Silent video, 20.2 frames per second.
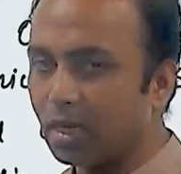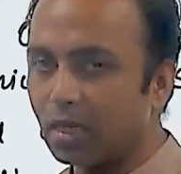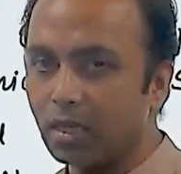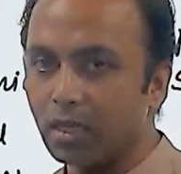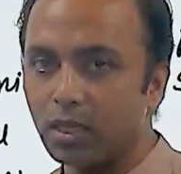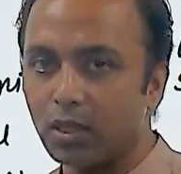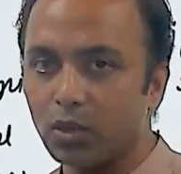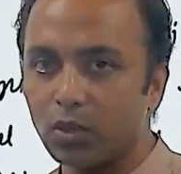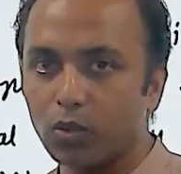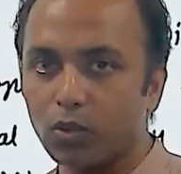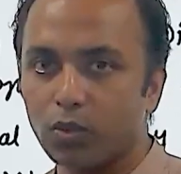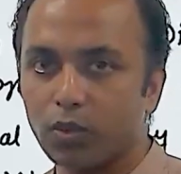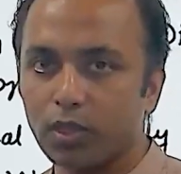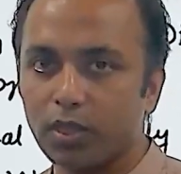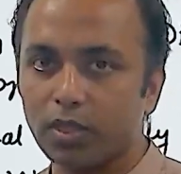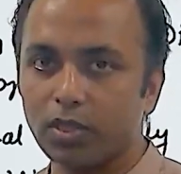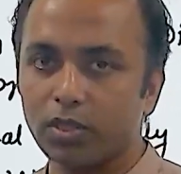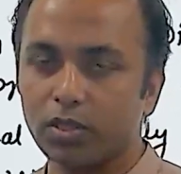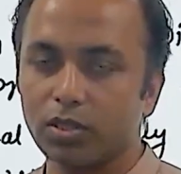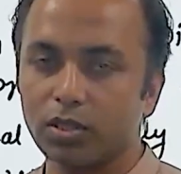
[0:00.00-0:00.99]
Nino
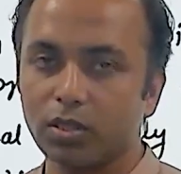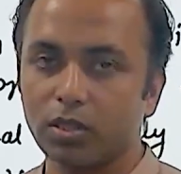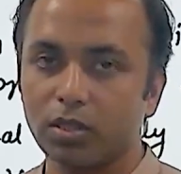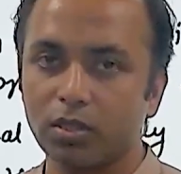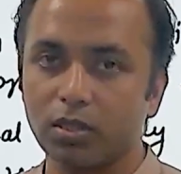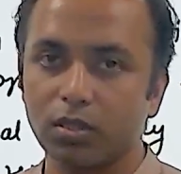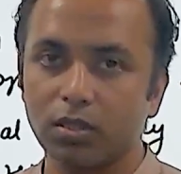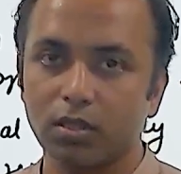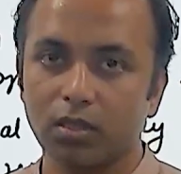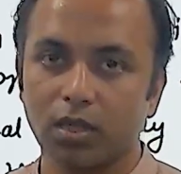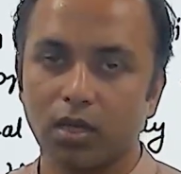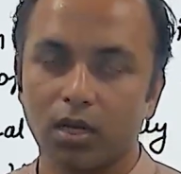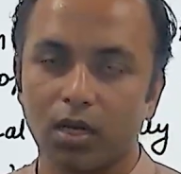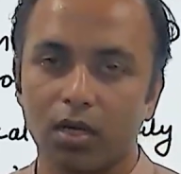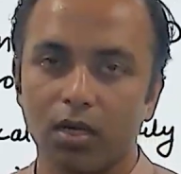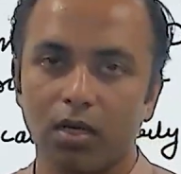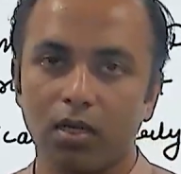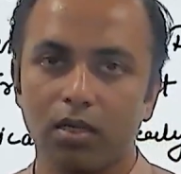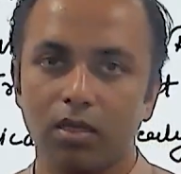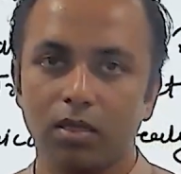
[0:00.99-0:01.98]
is
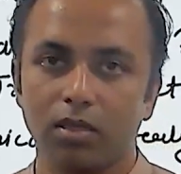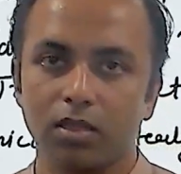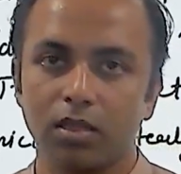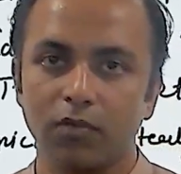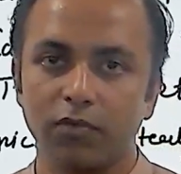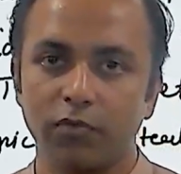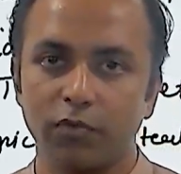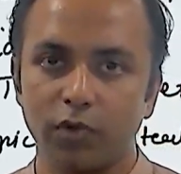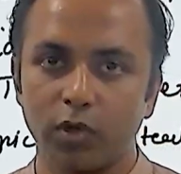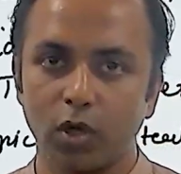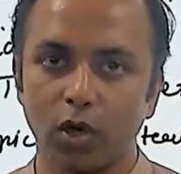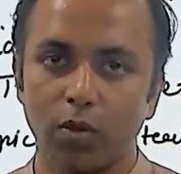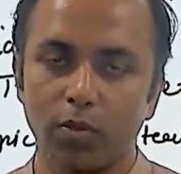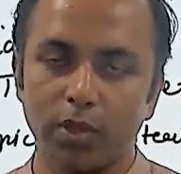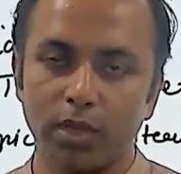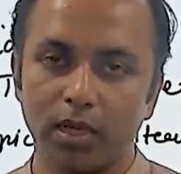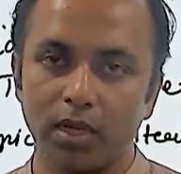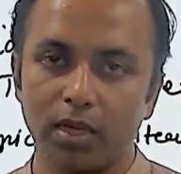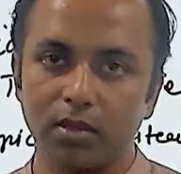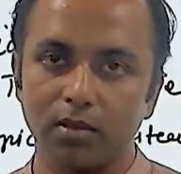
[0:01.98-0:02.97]
the
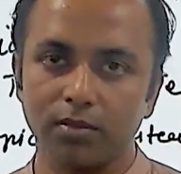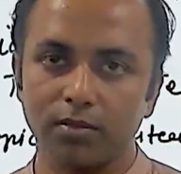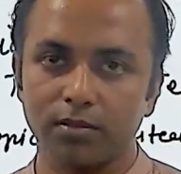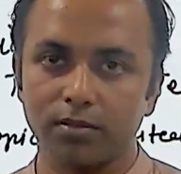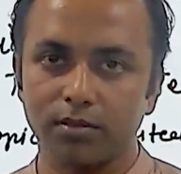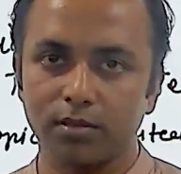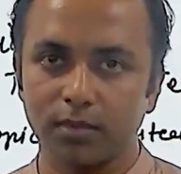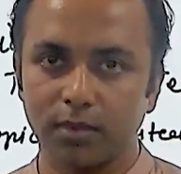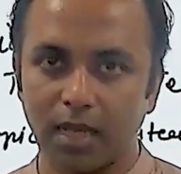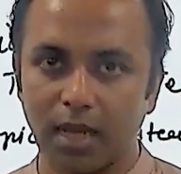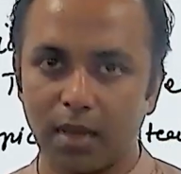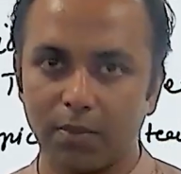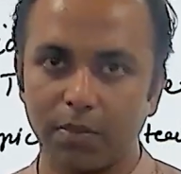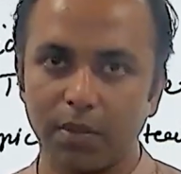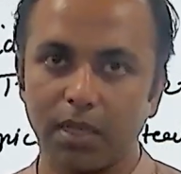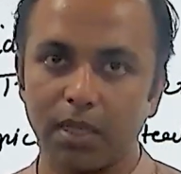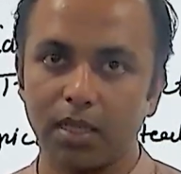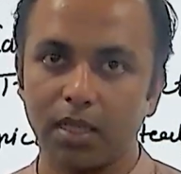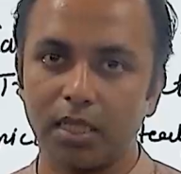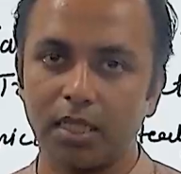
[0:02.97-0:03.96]
phenomena
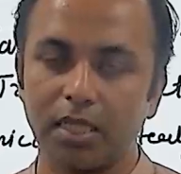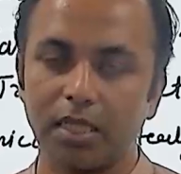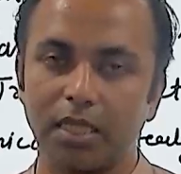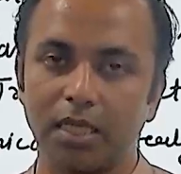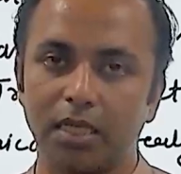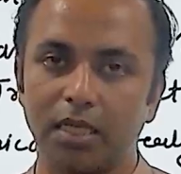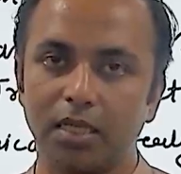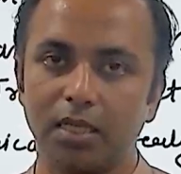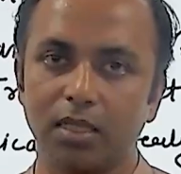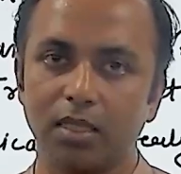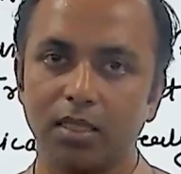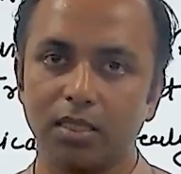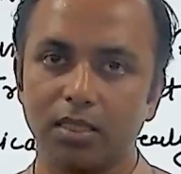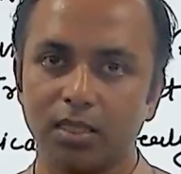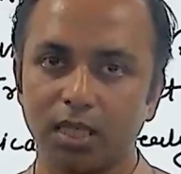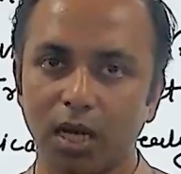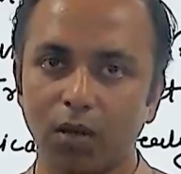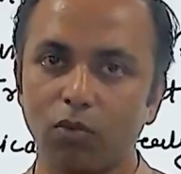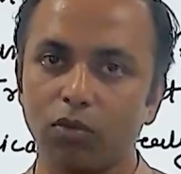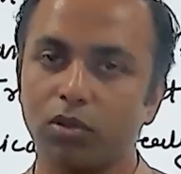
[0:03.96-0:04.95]
happening in the
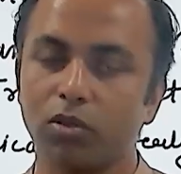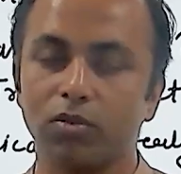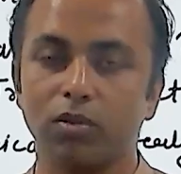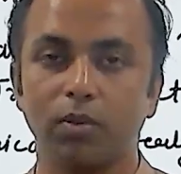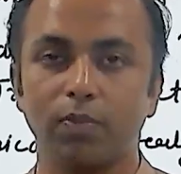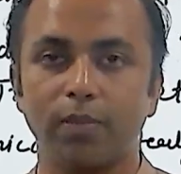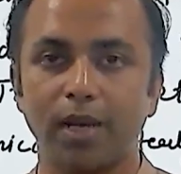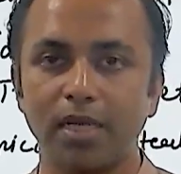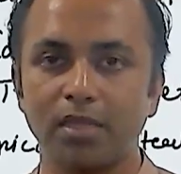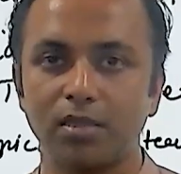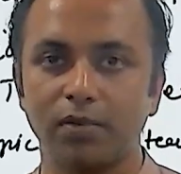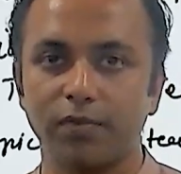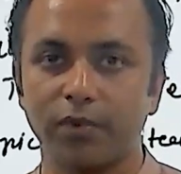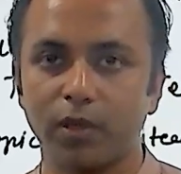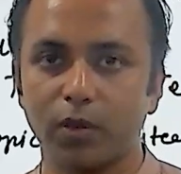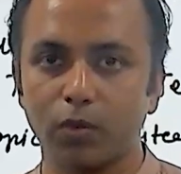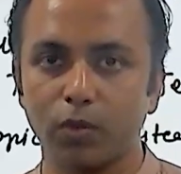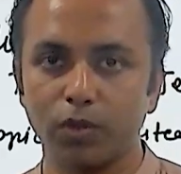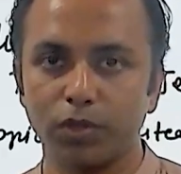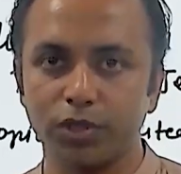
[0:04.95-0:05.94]
south of the
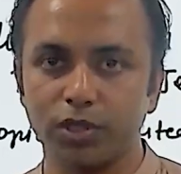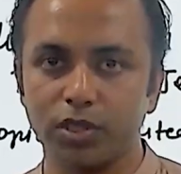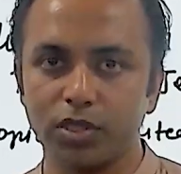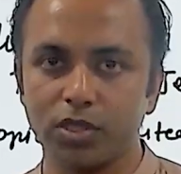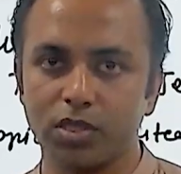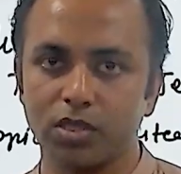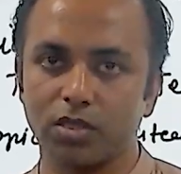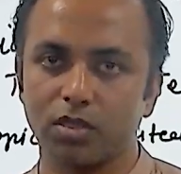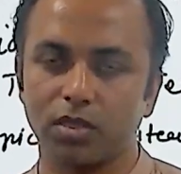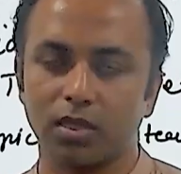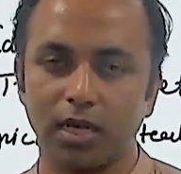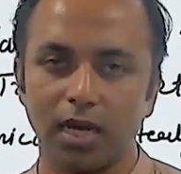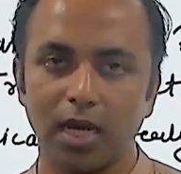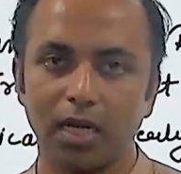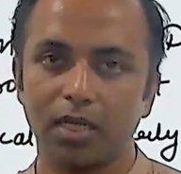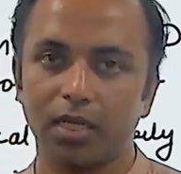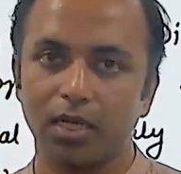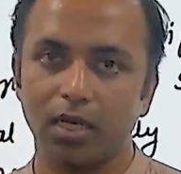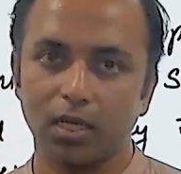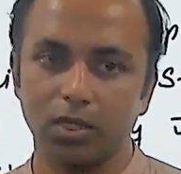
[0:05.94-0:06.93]
Pacific Oceans. La
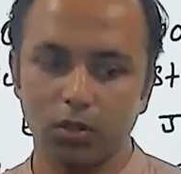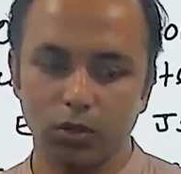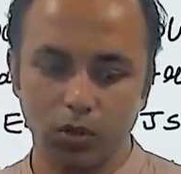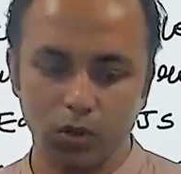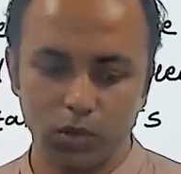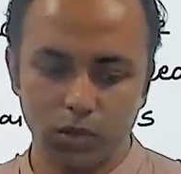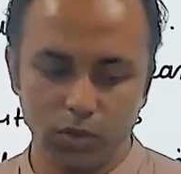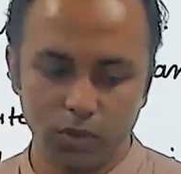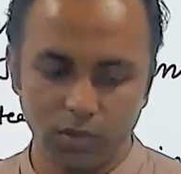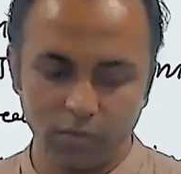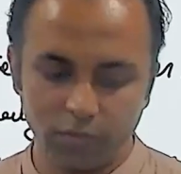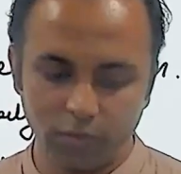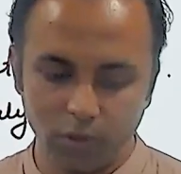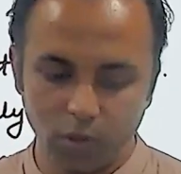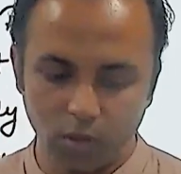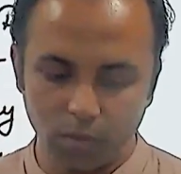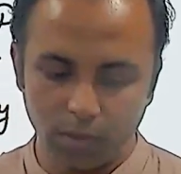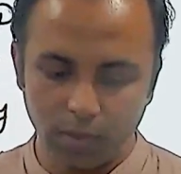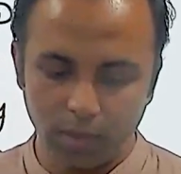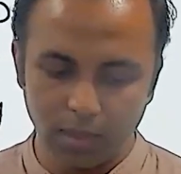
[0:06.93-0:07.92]
Nina is also the
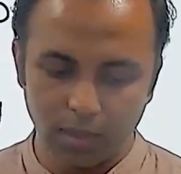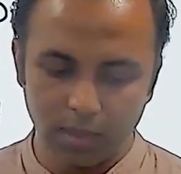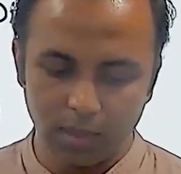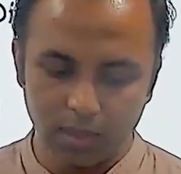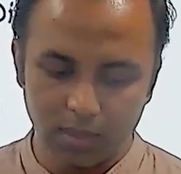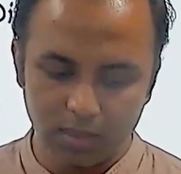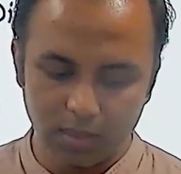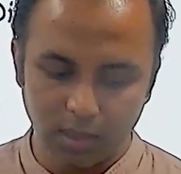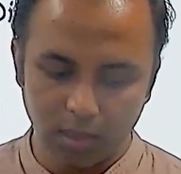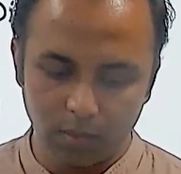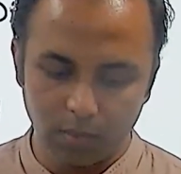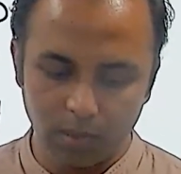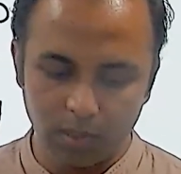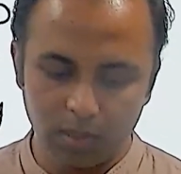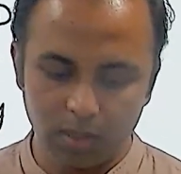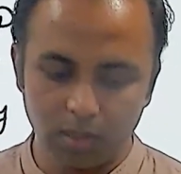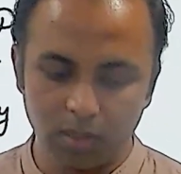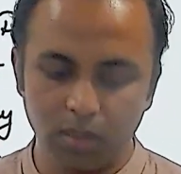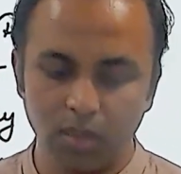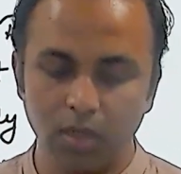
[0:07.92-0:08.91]
phenomena in the same region,